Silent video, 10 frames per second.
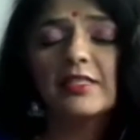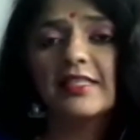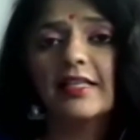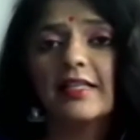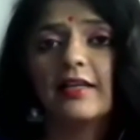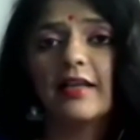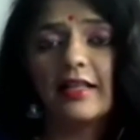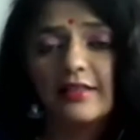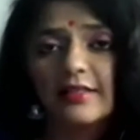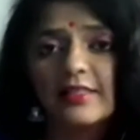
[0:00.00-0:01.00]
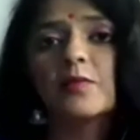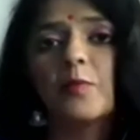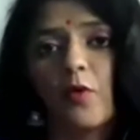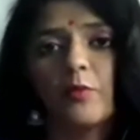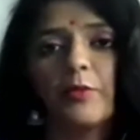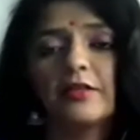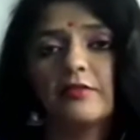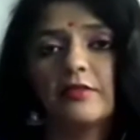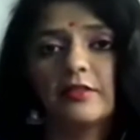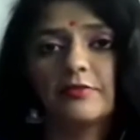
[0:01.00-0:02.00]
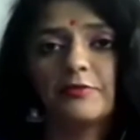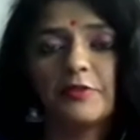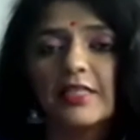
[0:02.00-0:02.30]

So I would say that at this moment,